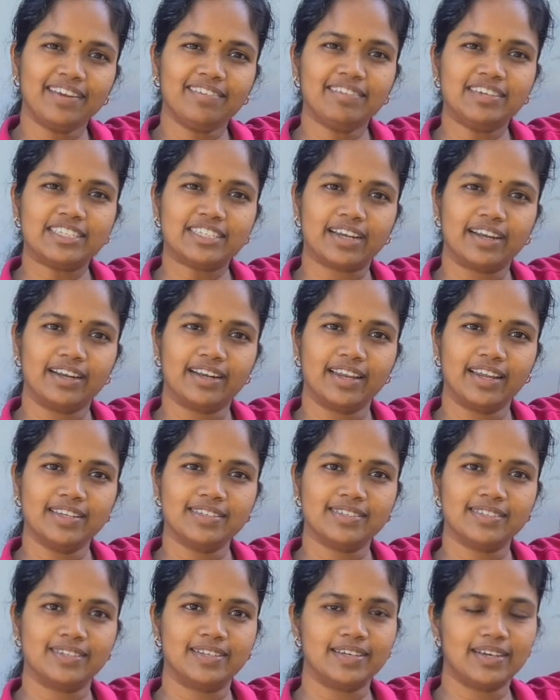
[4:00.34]
which
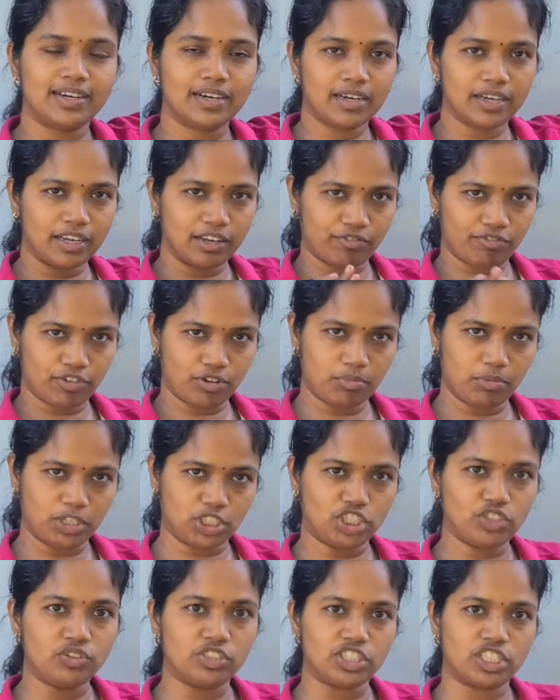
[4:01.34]
contains the
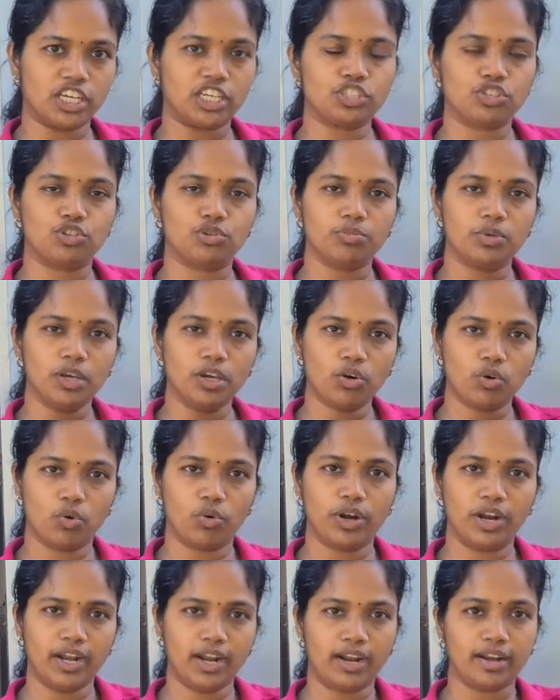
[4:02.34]
information which has to be
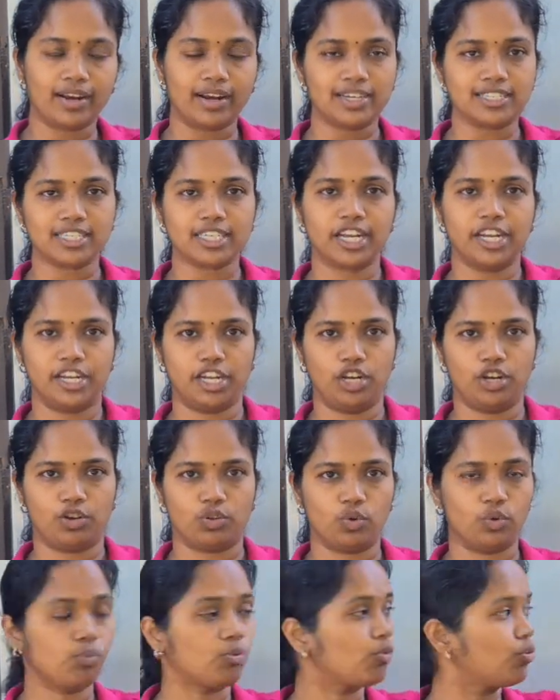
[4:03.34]
coded and translated into
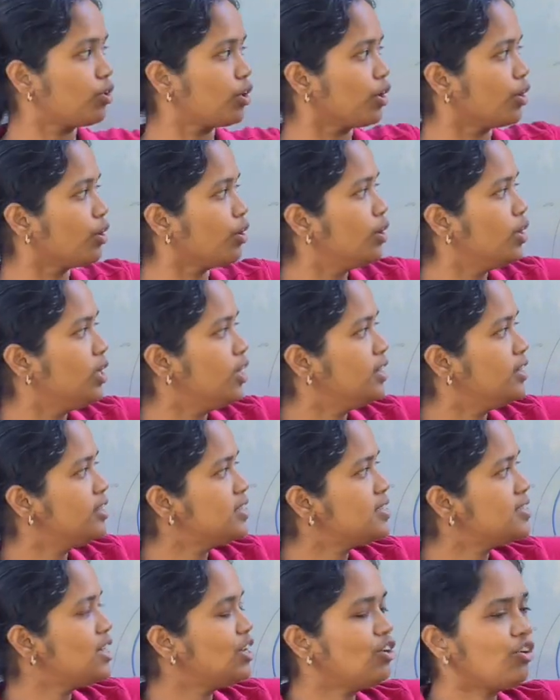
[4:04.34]
the protein.
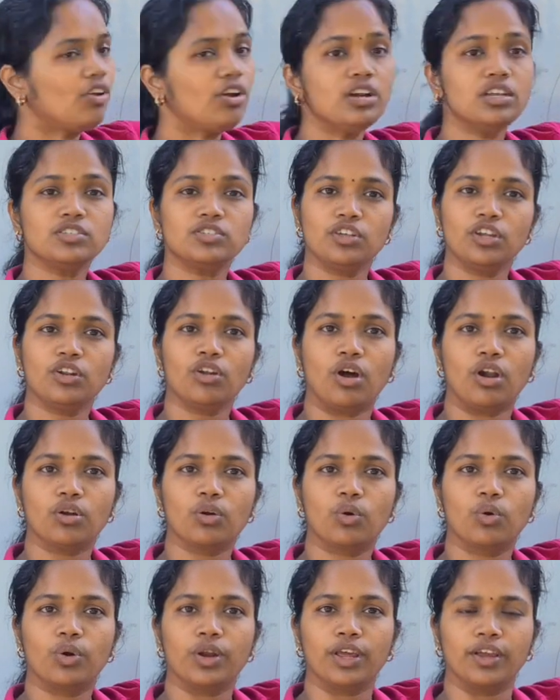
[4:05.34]
This intron is the
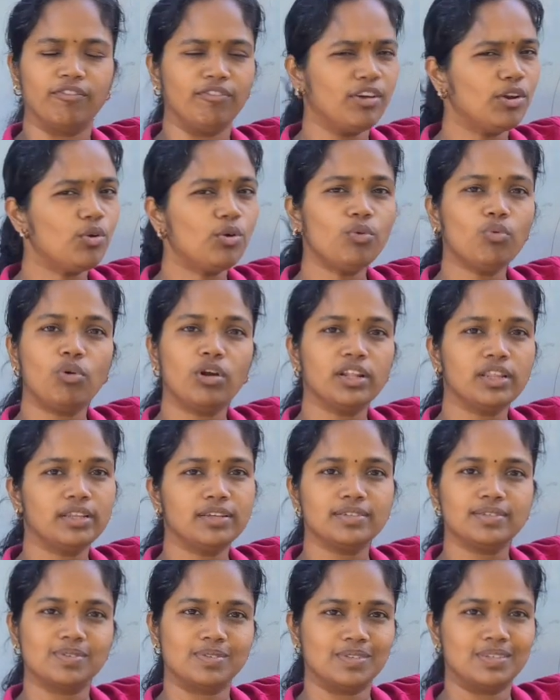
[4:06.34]
non-coding. We don't want
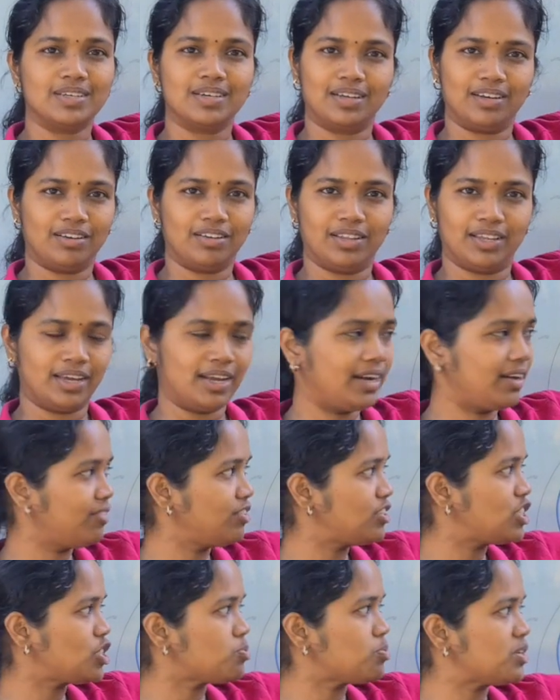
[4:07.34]
that
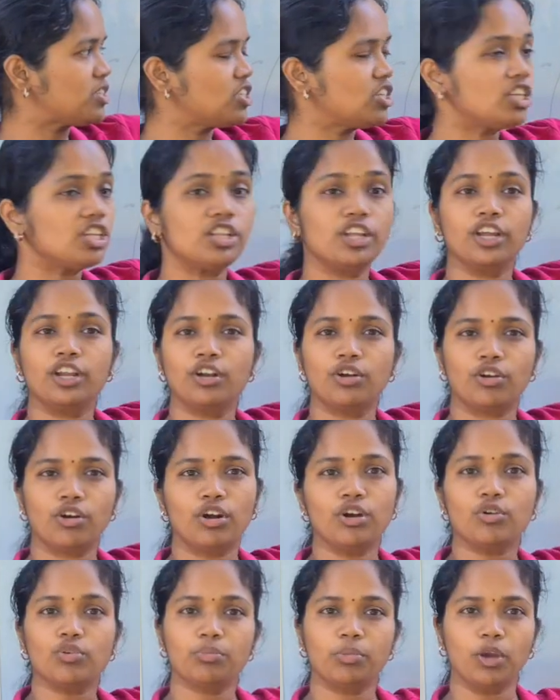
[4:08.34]
which is present in the
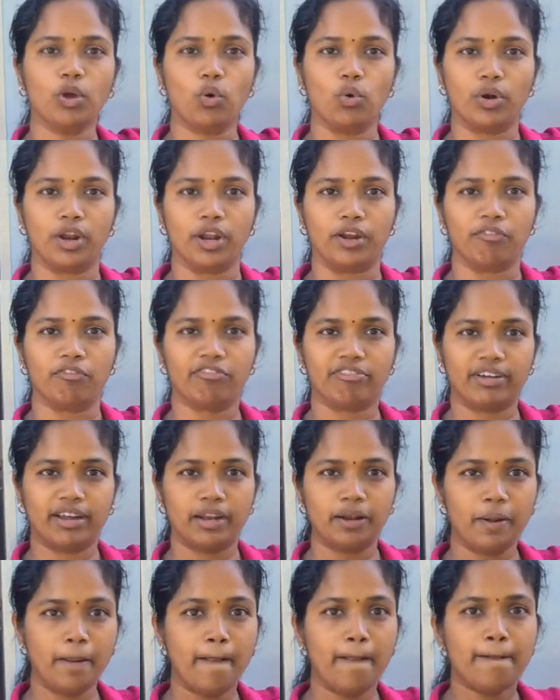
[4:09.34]
intron to be coded. Fine.
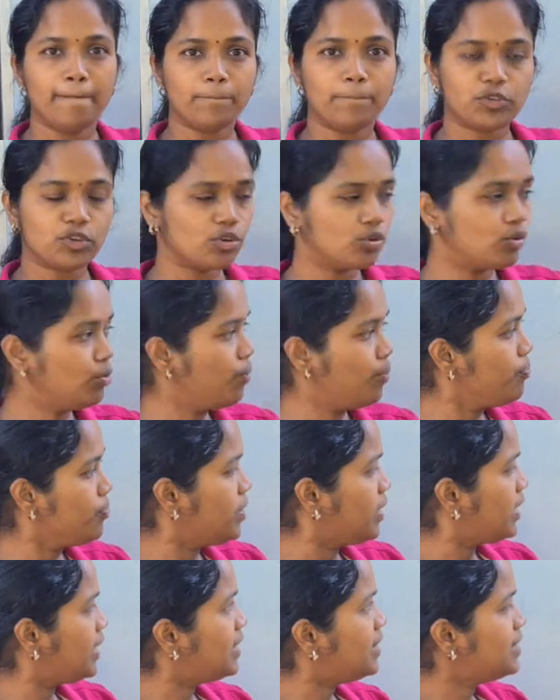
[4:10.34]
So
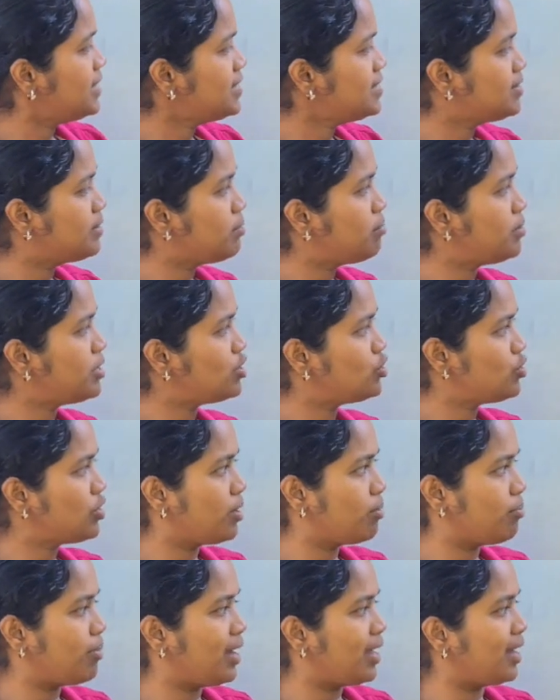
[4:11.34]
in this immature
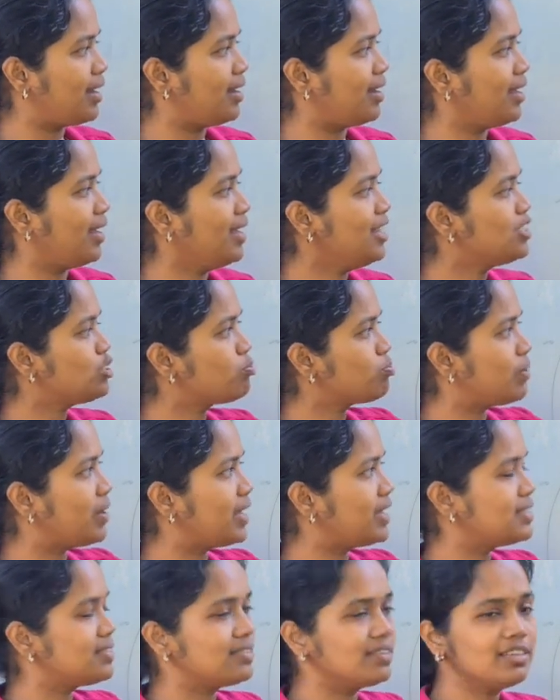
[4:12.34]
mRNA,
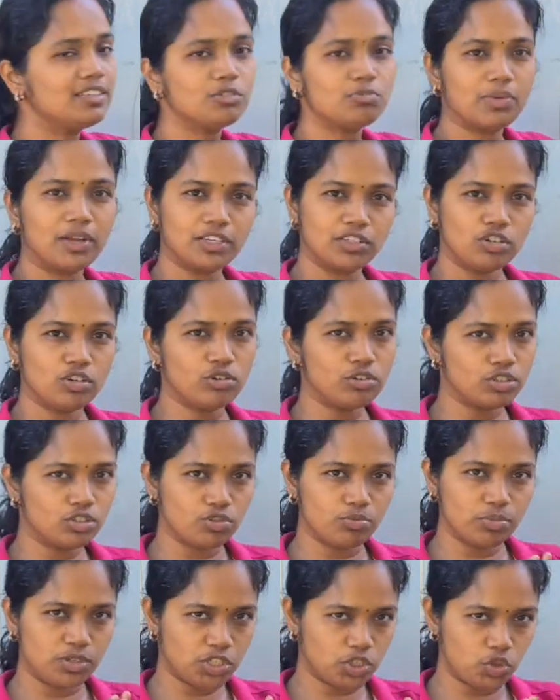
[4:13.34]
splicing
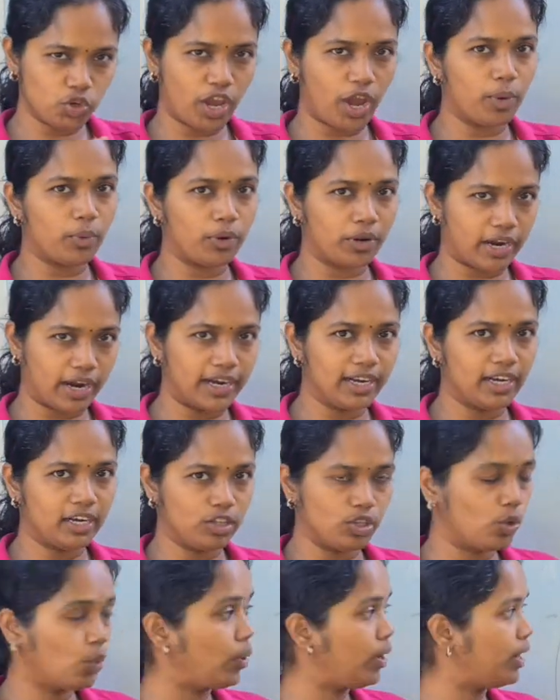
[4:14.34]
also means you have to cut and
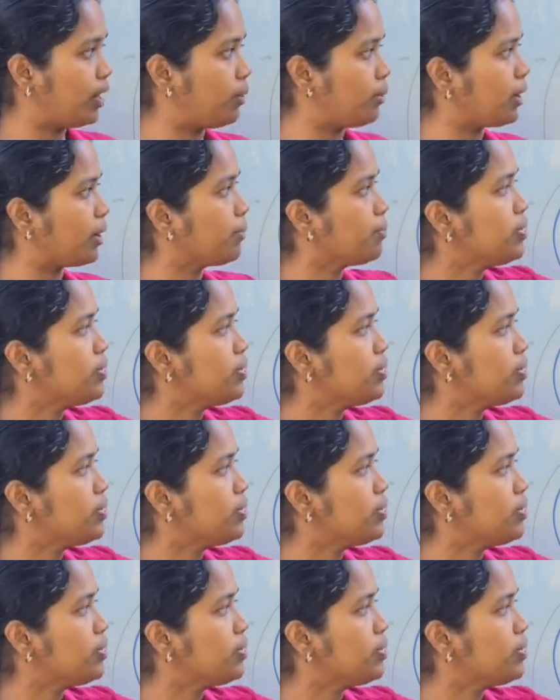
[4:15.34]
throw it away.